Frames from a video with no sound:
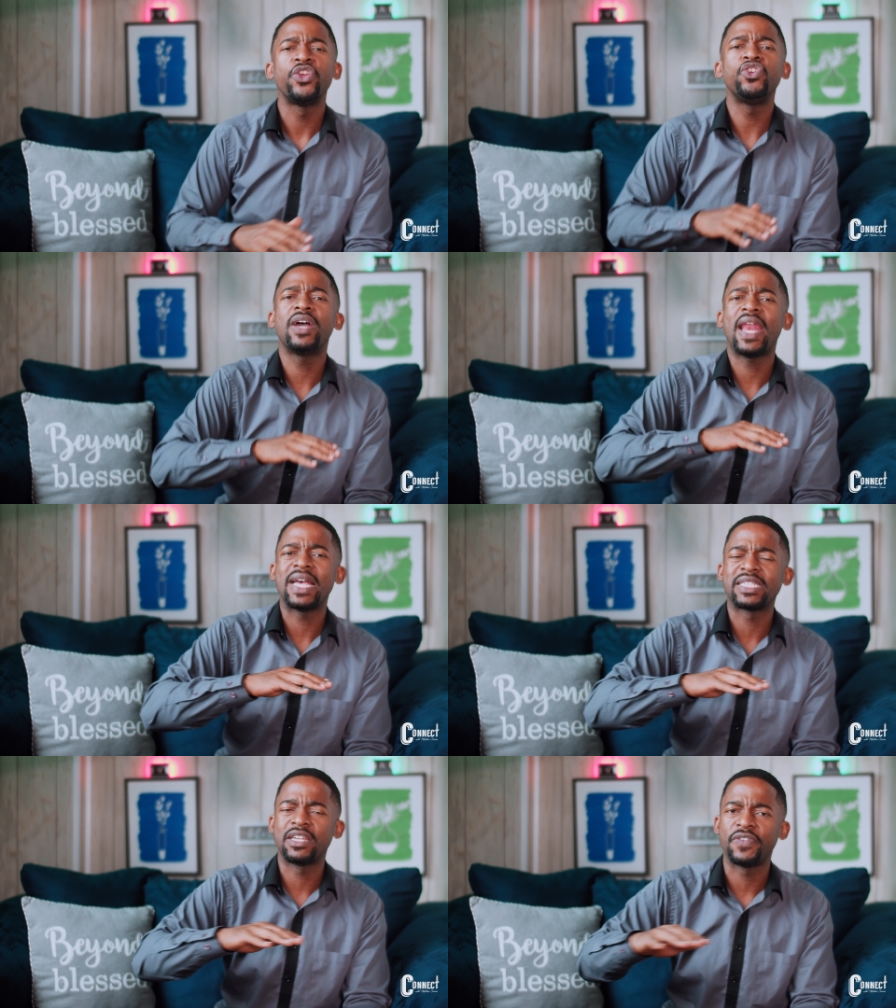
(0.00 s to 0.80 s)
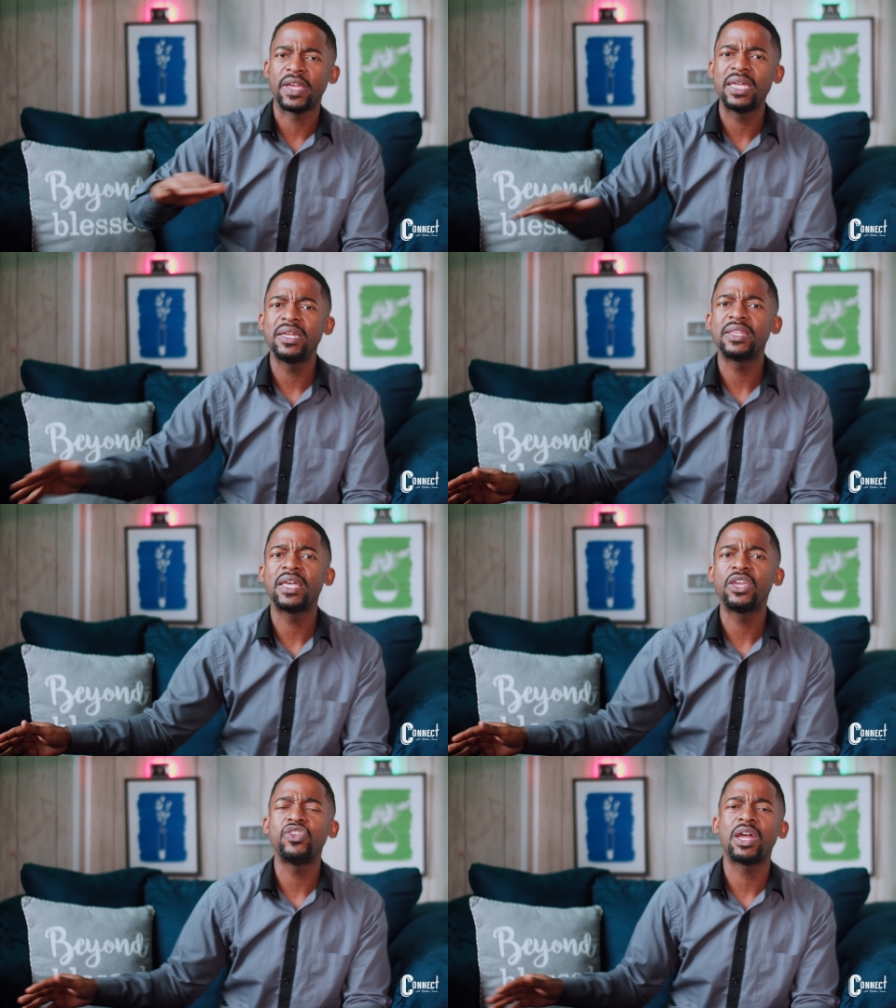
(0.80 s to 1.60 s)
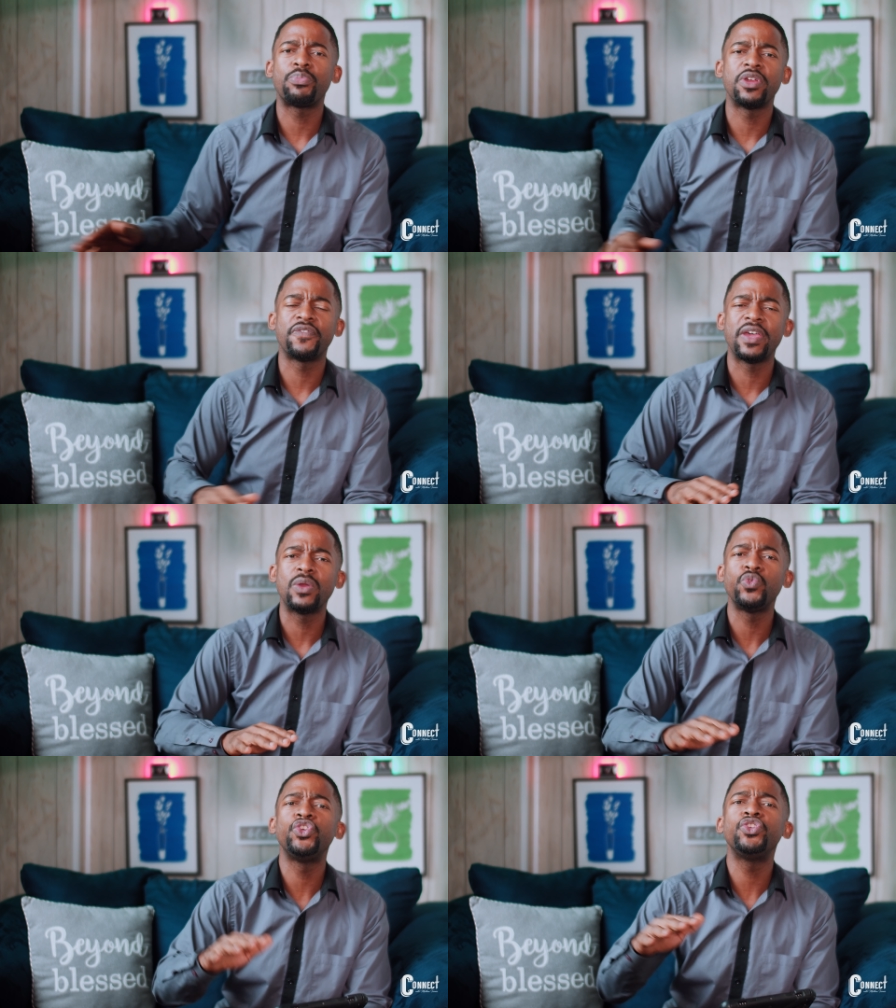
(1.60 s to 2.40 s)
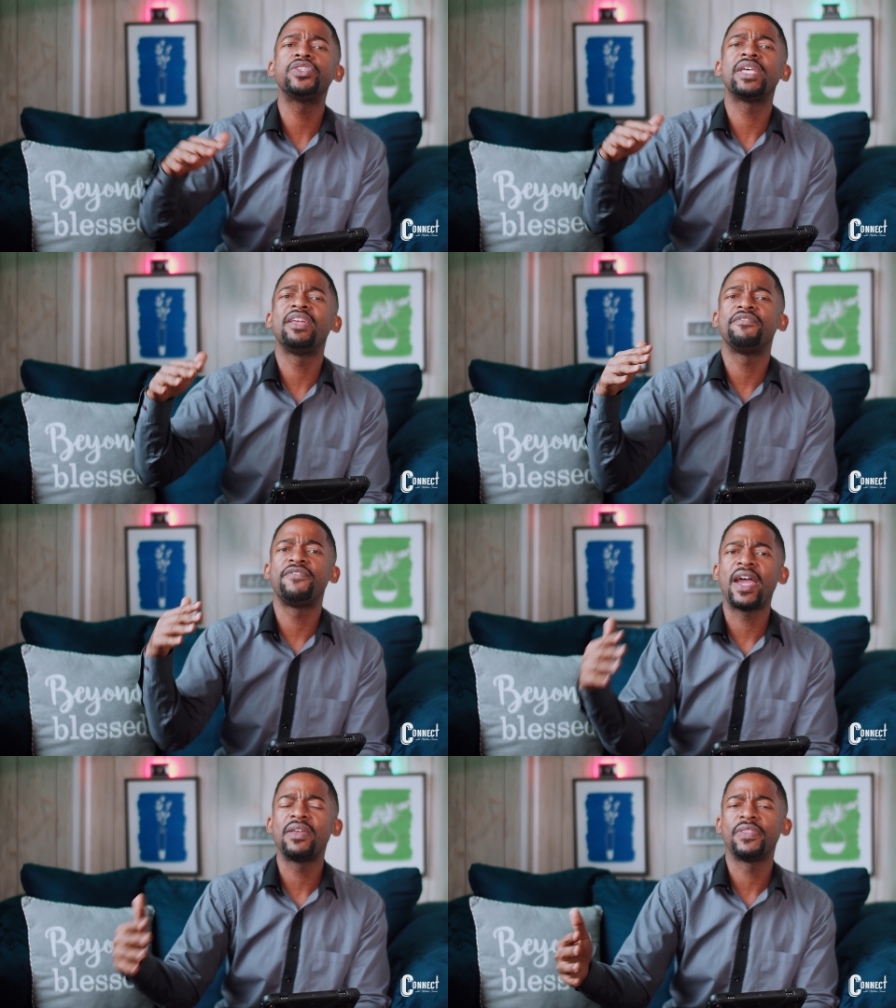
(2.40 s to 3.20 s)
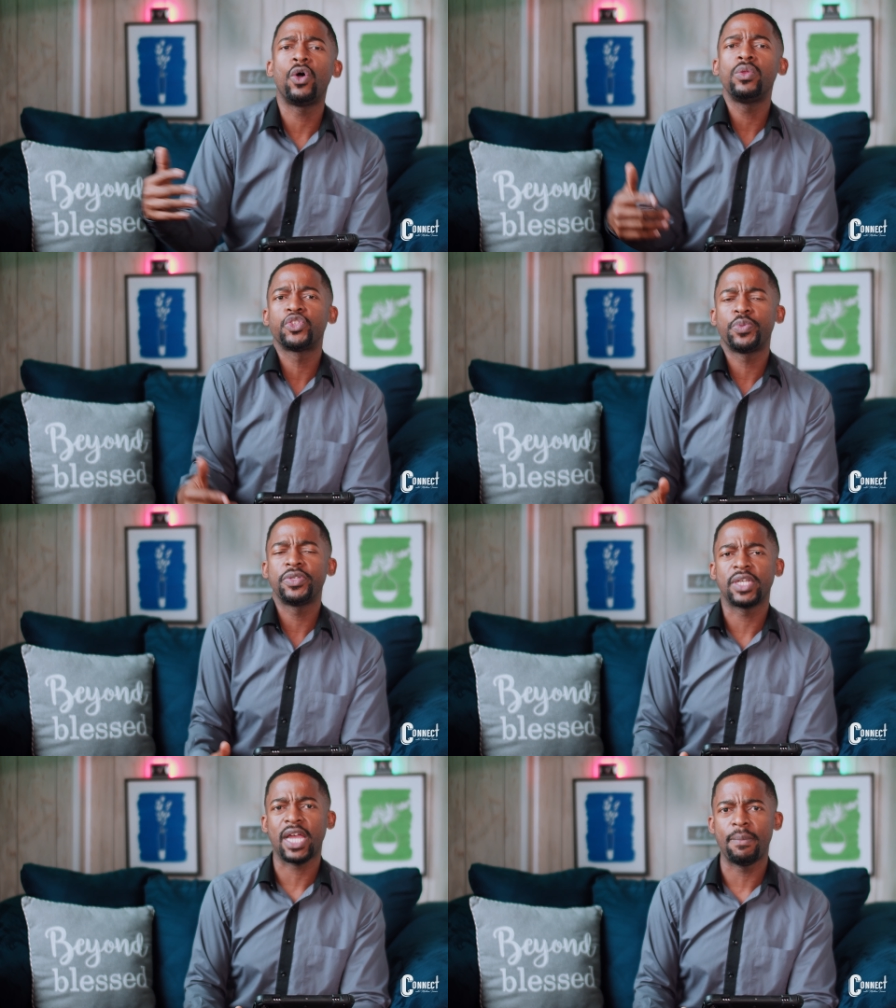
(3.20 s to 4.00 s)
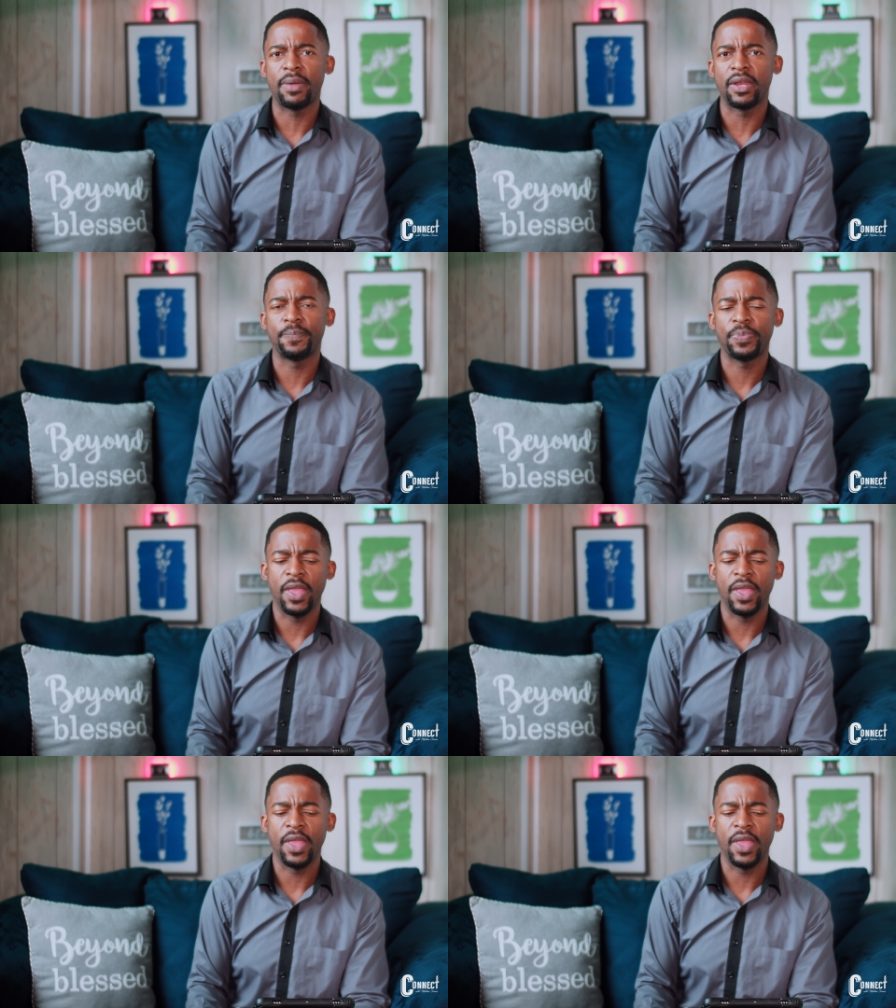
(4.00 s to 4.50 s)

You're not asking for anything. You're not praying for anything. You just inviting the Holy Spirit to come in.